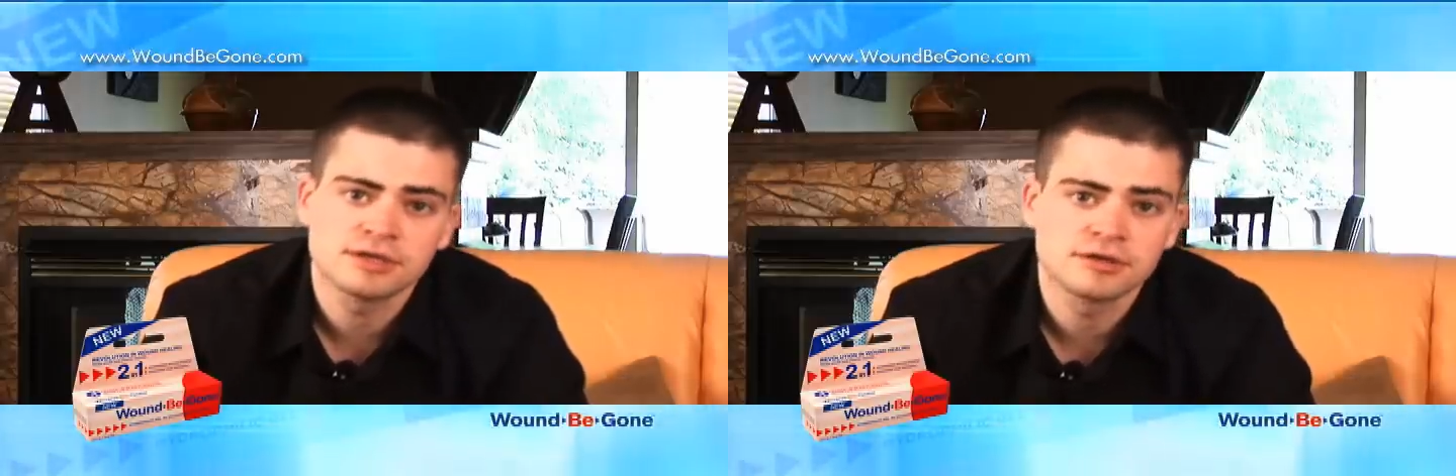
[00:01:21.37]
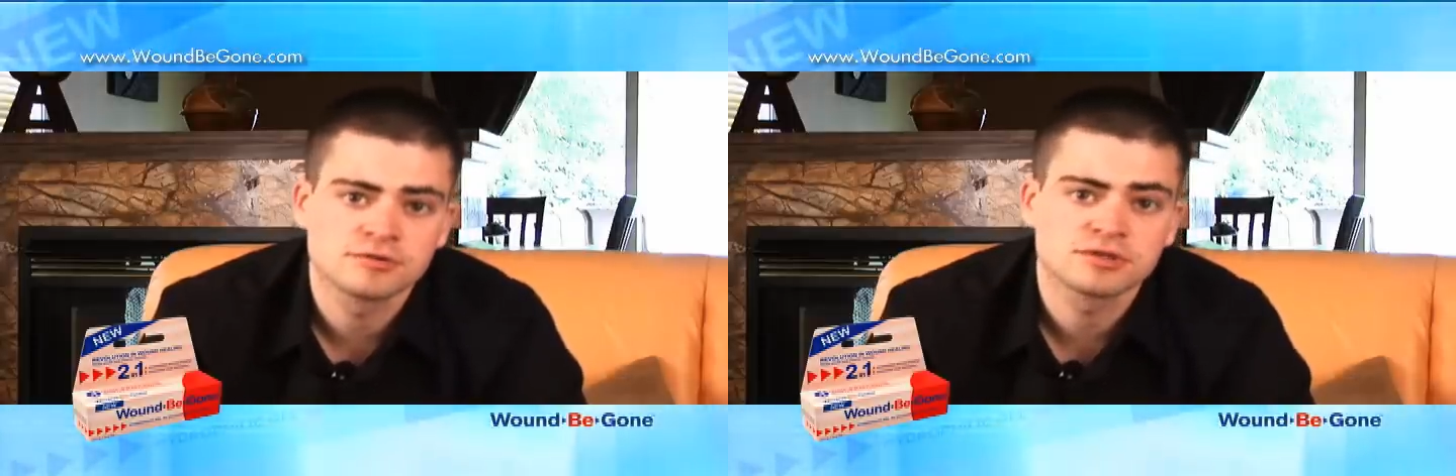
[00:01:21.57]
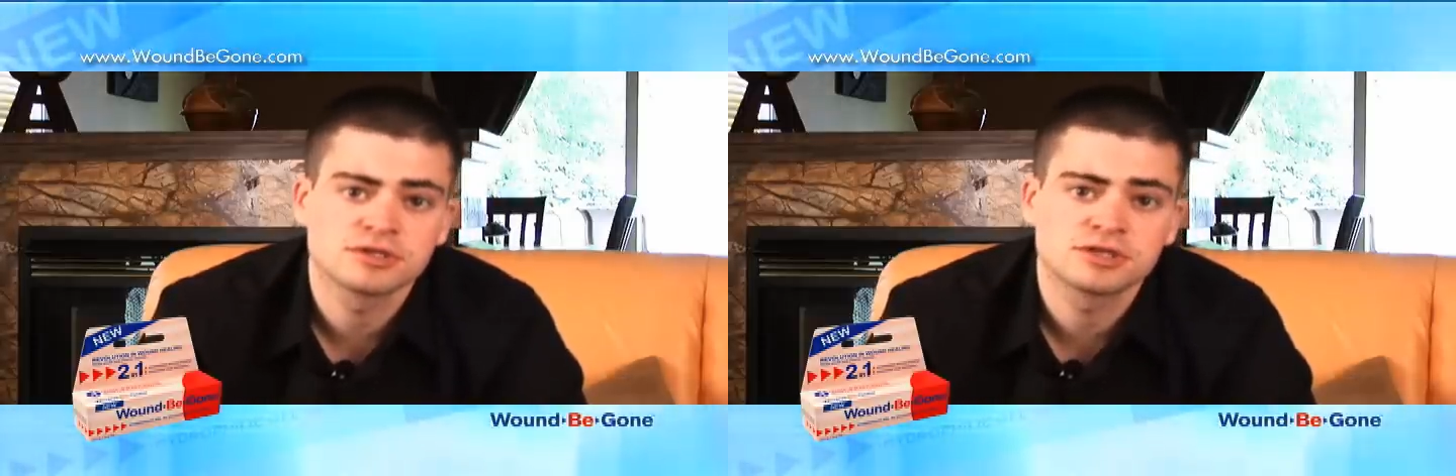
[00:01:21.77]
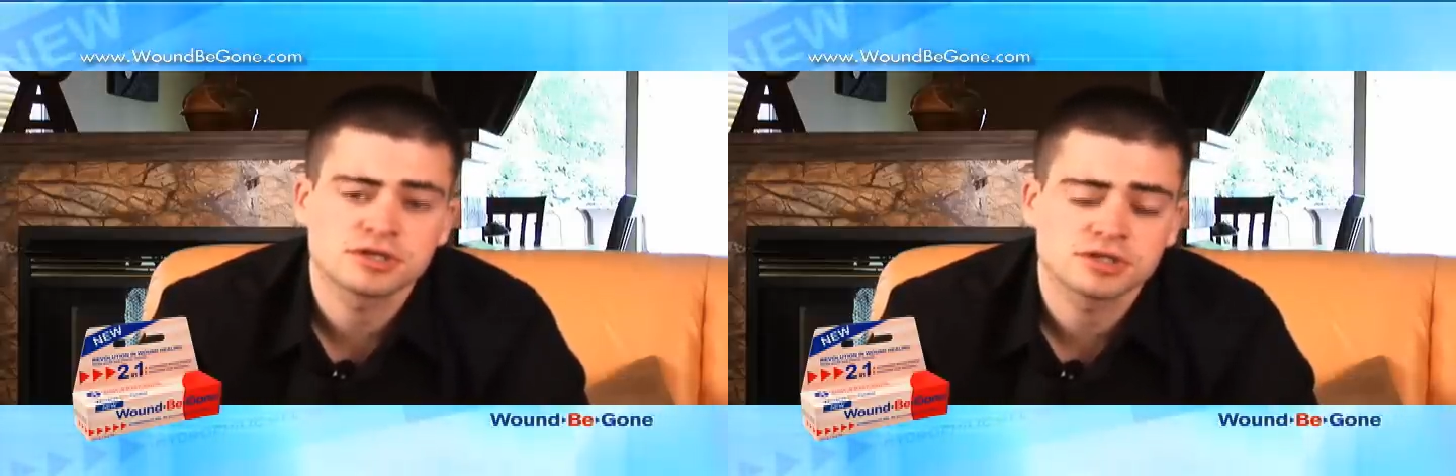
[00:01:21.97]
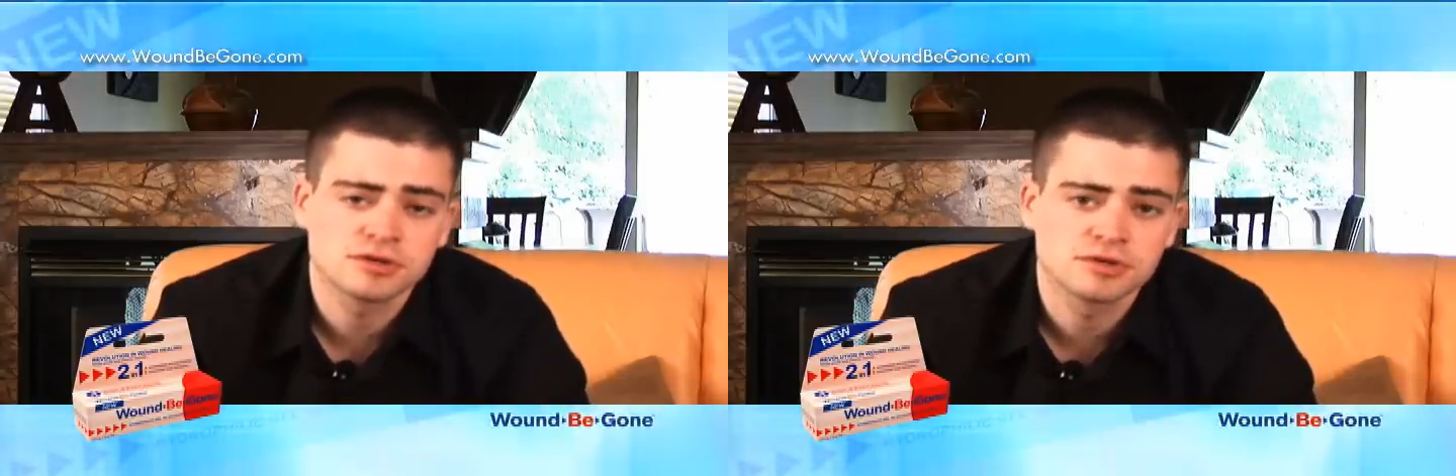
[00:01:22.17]
it, it
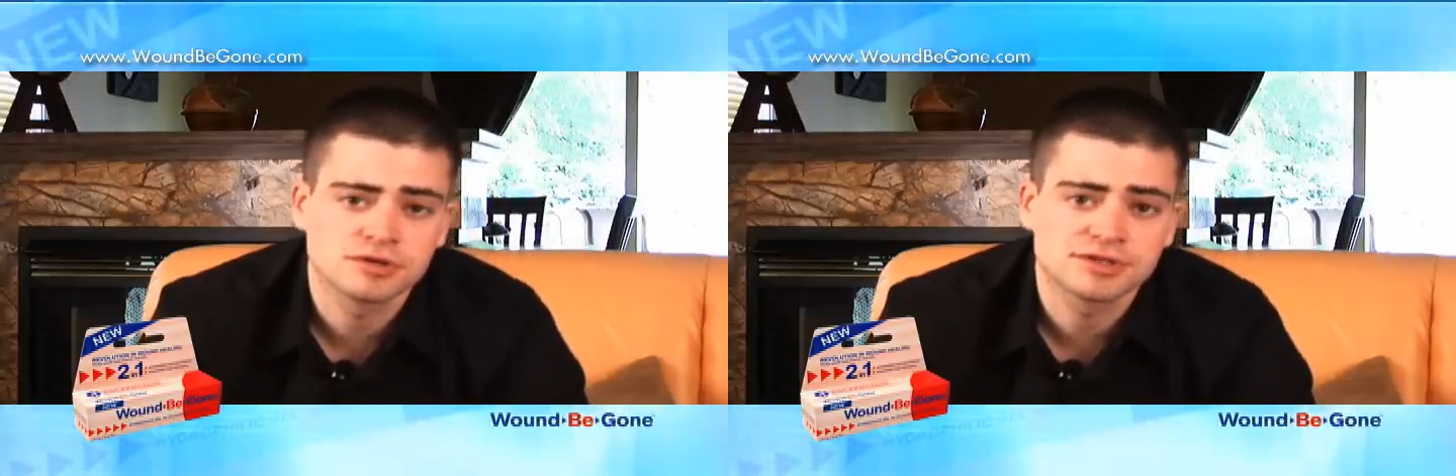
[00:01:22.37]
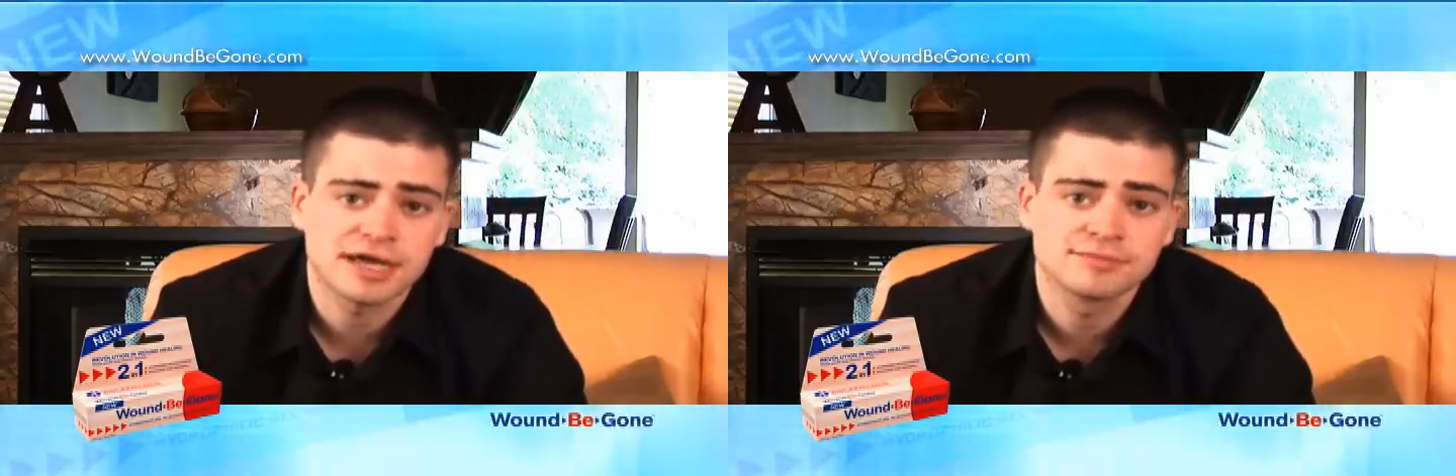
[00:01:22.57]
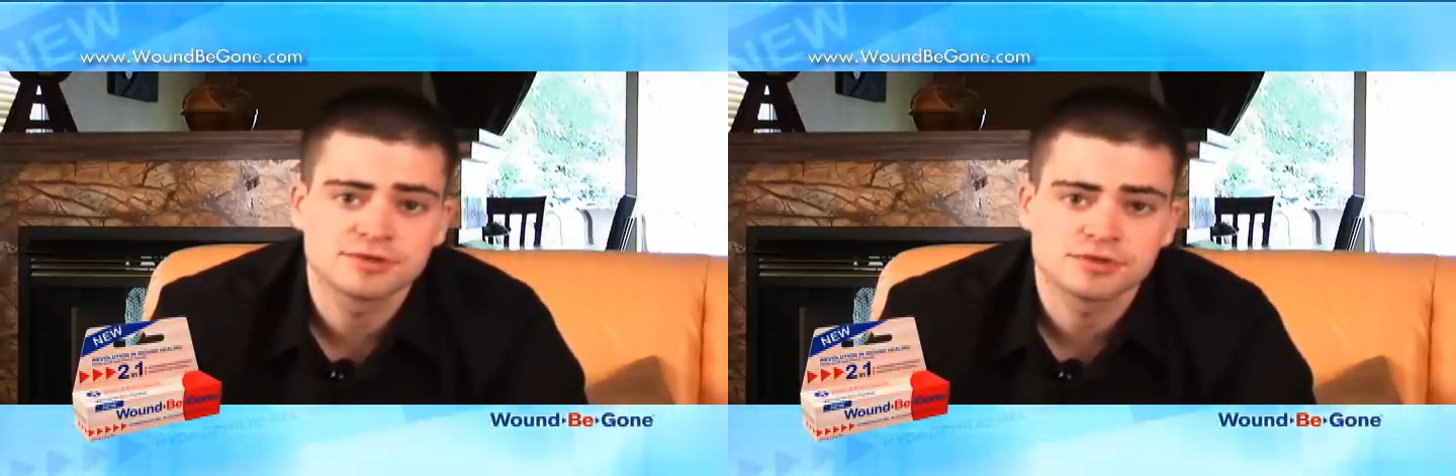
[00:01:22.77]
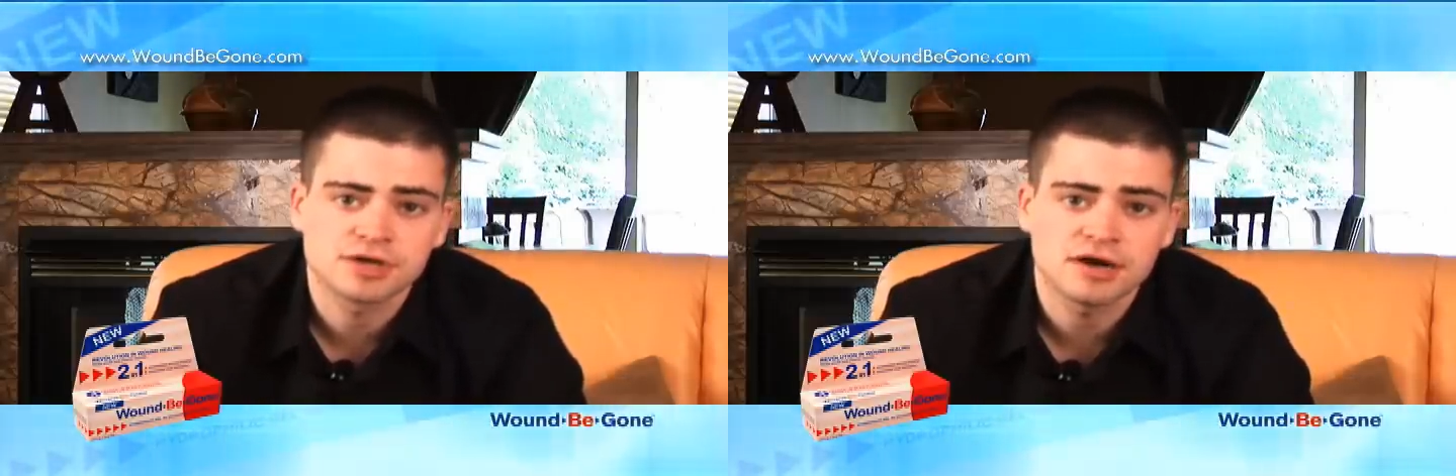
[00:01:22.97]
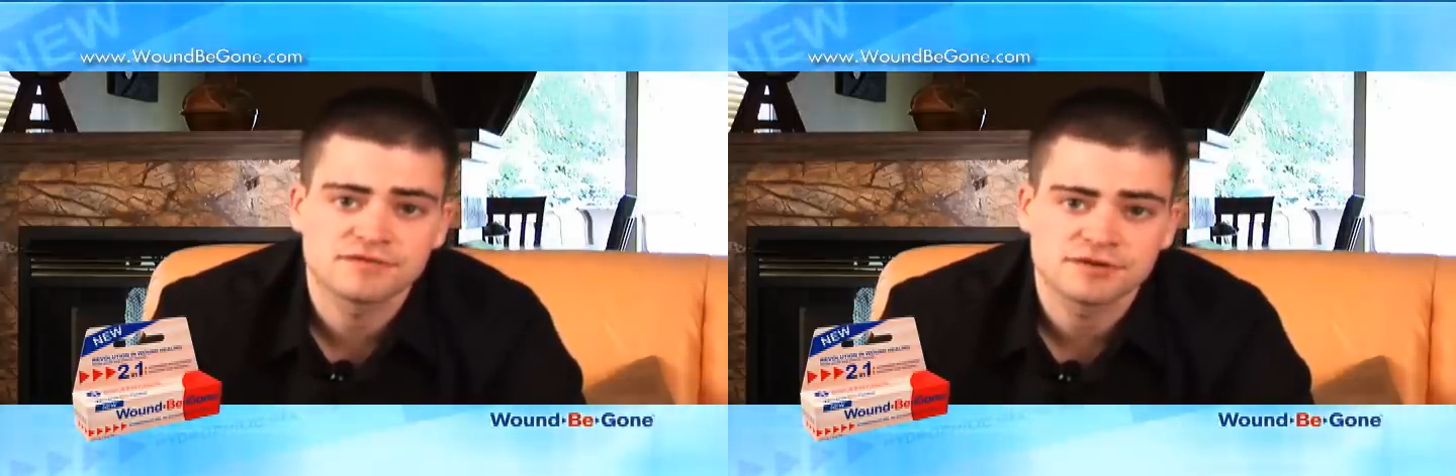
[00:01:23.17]
took so little time to
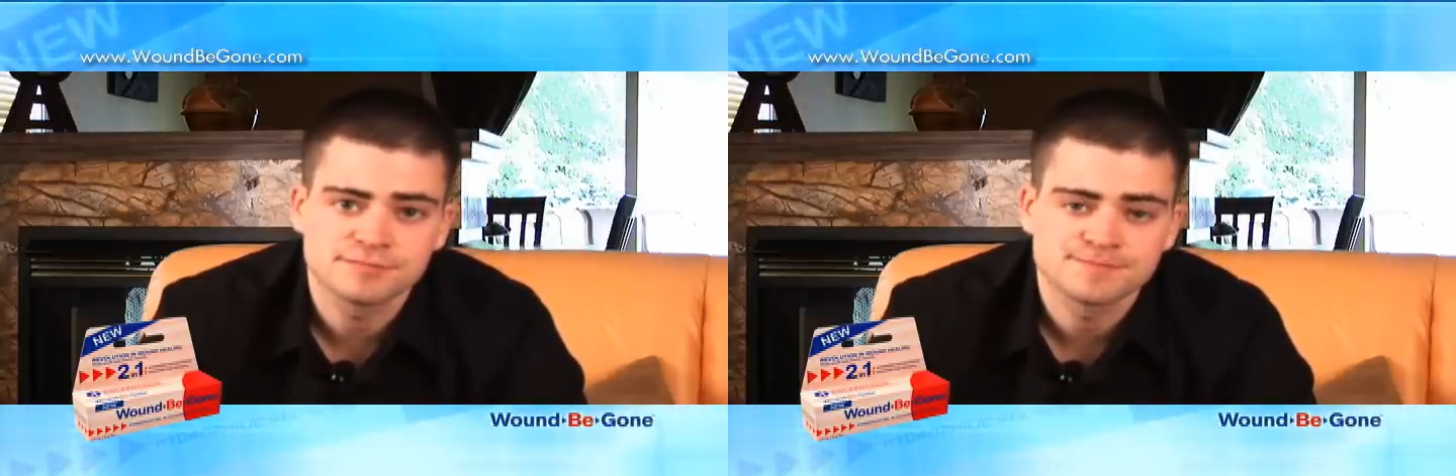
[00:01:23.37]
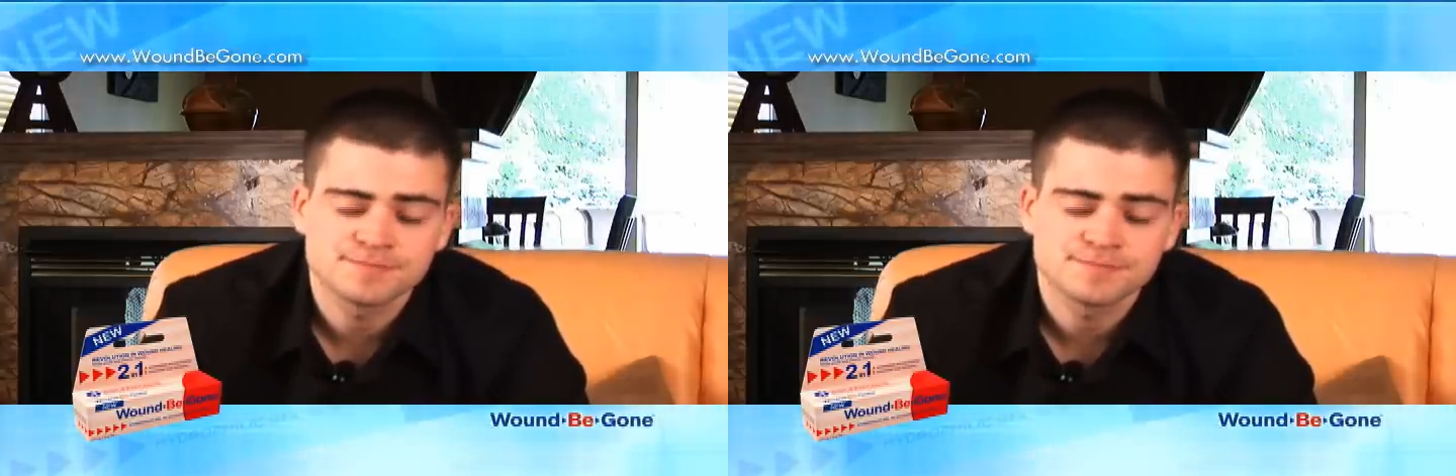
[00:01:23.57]
recover.